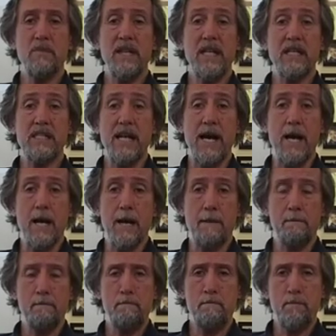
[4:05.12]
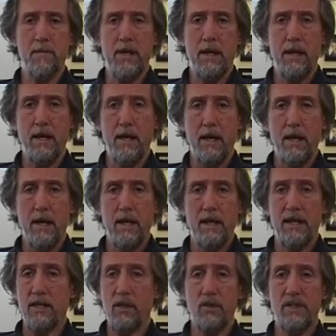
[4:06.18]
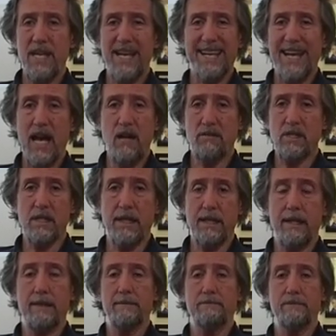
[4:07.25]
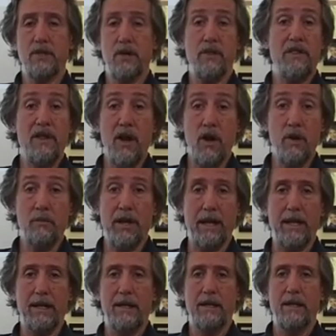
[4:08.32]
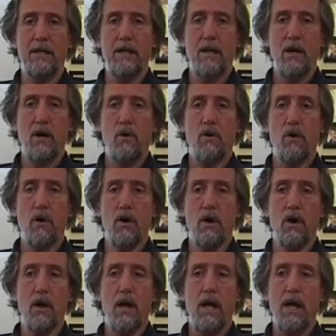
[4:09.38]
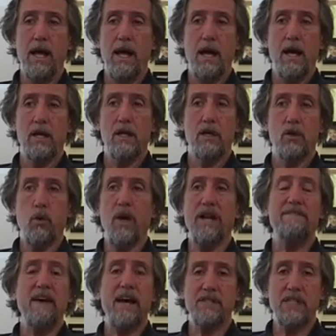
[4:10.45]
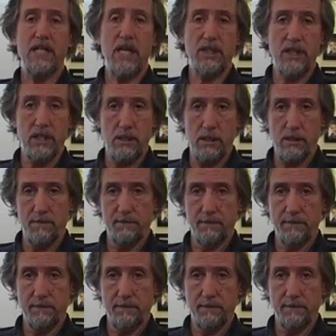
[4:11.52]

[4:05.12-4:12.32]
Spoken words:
things out that don't take counseling or therapy or 25 sessions.